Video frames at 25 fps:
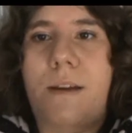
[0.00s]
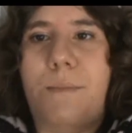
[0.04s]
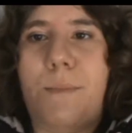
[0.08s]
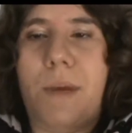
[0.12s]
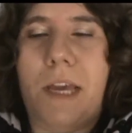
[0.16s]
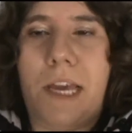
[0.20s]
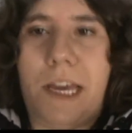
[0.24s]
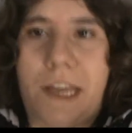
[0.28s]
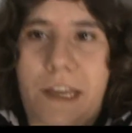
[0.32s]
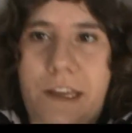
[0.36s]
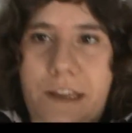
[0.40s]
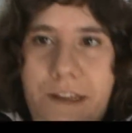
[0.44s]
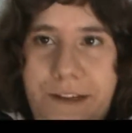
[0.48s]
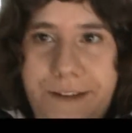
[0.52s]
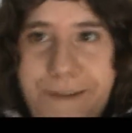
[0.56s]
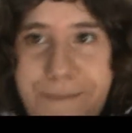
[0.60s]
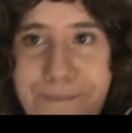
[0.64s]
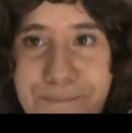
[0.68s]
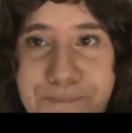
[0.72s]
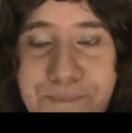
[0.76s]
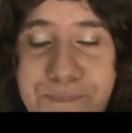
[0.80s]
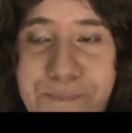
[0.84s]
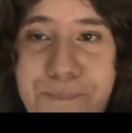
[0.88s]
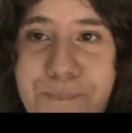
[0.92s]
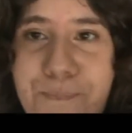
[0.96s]
Hey
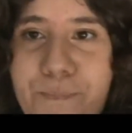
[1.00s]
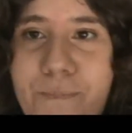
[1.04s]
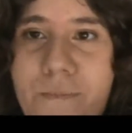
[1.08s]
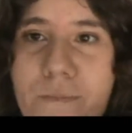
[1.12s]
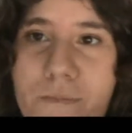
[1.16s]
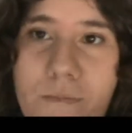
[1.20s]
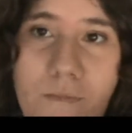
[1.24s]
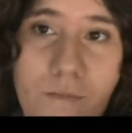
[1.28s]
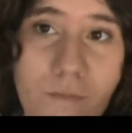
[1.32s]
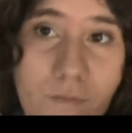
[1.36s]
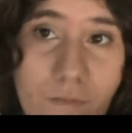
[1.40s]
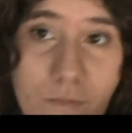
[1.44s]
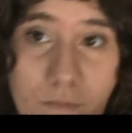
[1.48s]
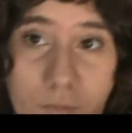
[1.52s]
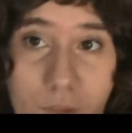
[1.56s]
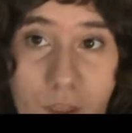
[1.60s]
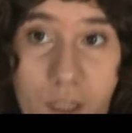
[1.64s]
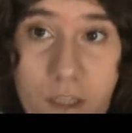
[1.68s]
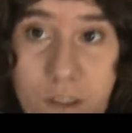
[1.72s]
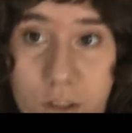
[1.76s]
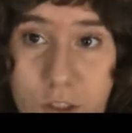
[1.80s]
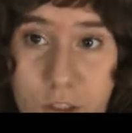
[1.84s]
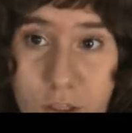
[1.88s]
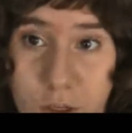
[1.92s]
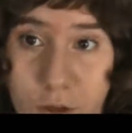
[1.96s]
again.
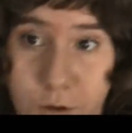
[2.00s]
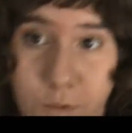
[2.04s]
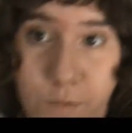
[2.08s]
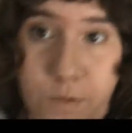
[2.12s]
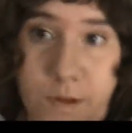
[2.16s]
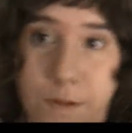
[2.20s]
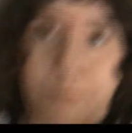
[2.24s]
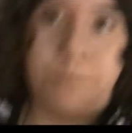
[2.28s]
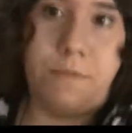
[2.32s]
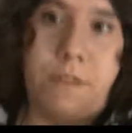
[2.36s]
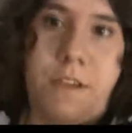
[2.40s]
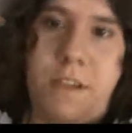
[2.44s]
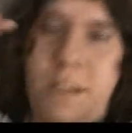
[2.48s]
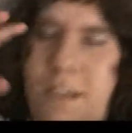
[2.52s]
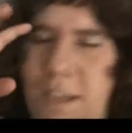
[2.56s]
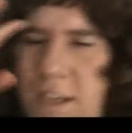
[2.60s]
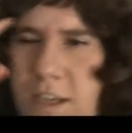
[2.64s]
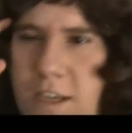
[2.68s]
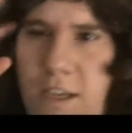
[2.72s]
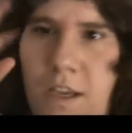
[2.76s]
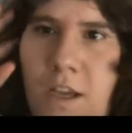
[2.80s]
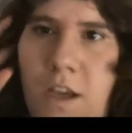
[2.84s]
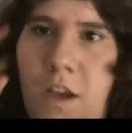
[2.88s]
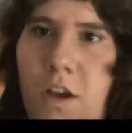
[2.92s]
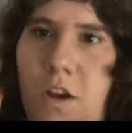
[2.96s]
So
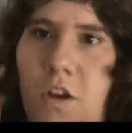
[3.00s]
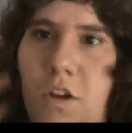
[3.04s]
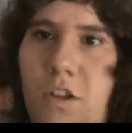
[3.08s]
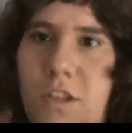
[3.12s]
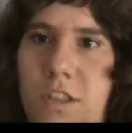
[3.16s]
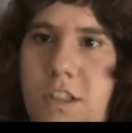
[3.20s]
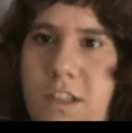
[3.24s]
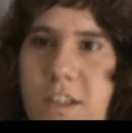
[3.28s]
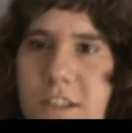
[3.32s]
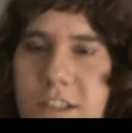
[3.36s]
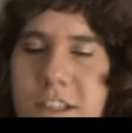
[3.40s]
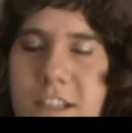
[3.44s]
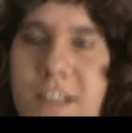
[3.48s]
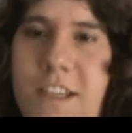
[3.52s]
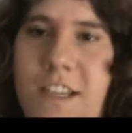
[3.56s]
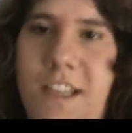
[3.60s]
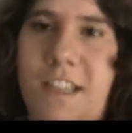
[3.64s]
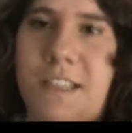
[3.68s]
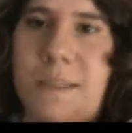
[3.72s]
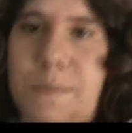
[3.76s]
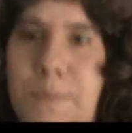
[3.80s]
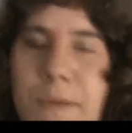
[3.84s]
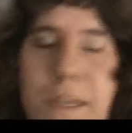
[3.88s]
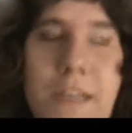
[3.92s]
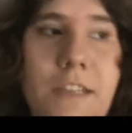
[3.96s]
Oscars
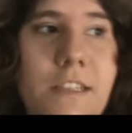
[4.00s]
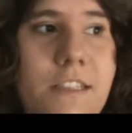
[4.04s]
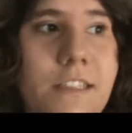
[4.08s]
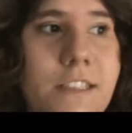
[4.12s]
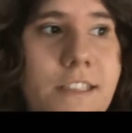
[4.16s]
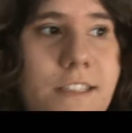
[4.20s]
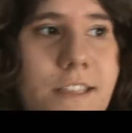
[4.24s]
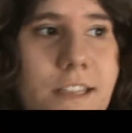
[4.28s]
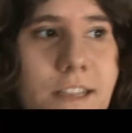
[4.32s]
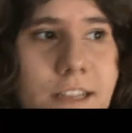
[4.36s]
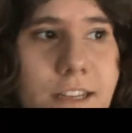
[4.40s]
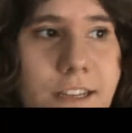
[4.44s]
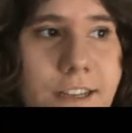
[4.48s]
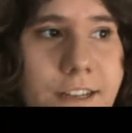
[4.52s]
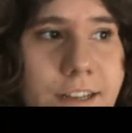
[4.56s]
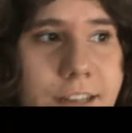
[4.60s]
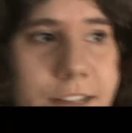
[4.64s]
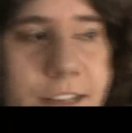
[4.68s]
is about to start.